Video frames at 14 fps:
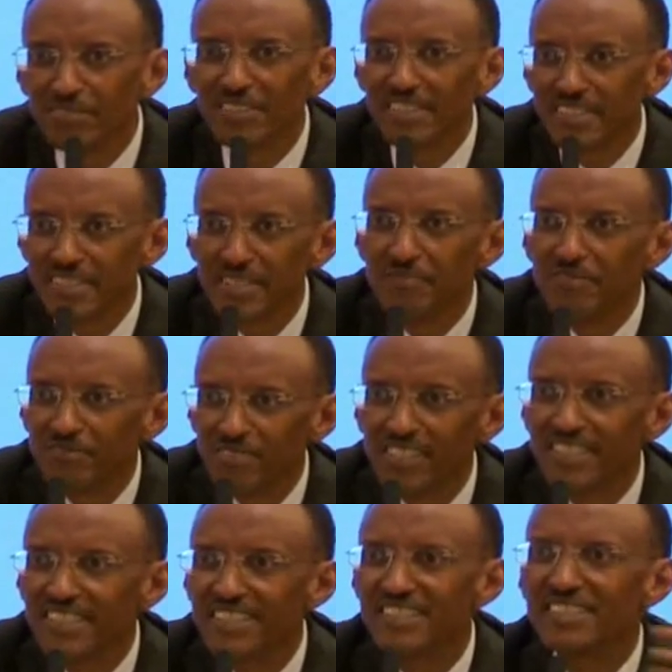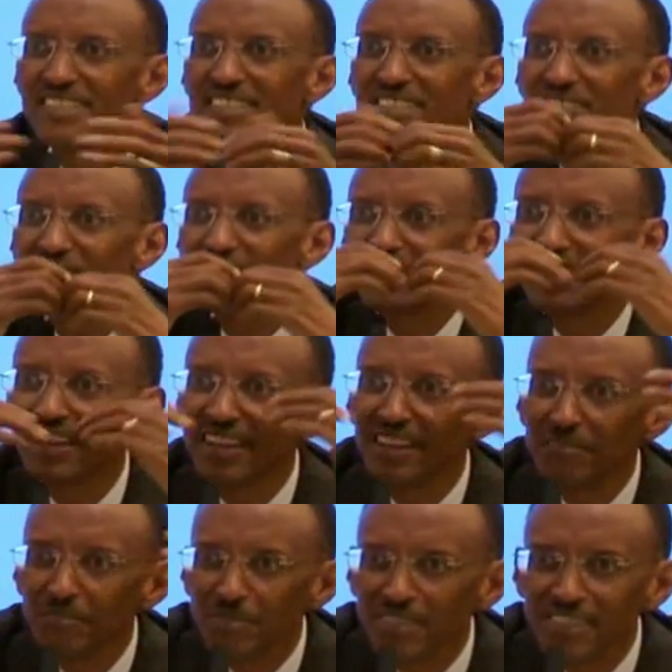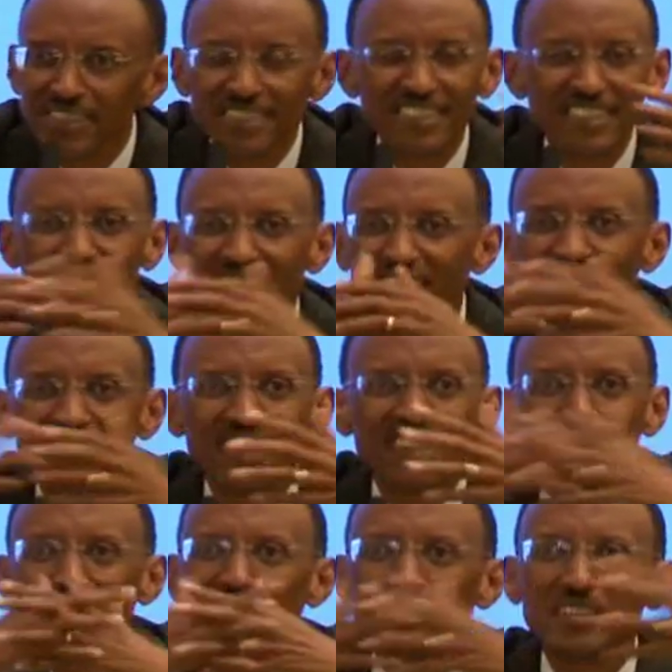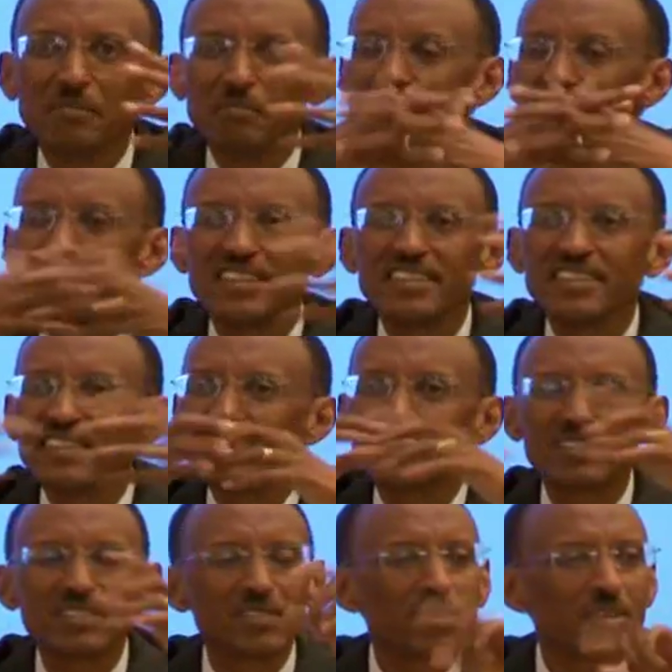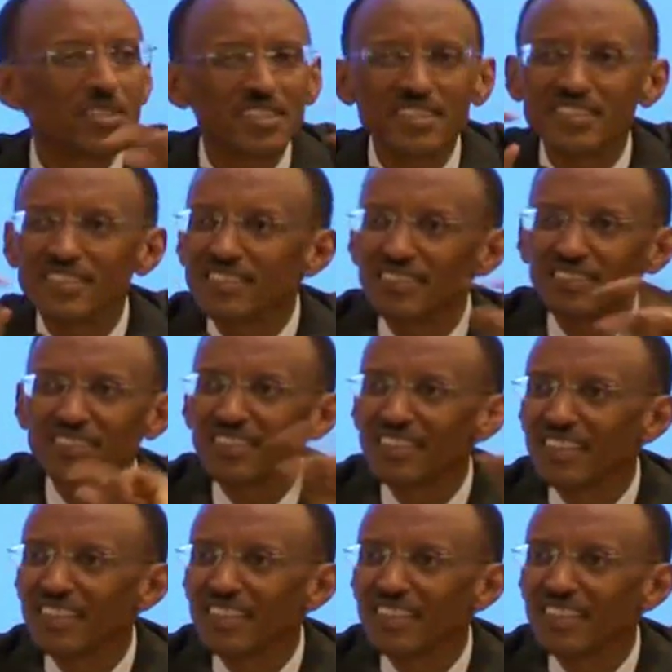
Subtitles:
on the same villages. There have been, the marriages don't, they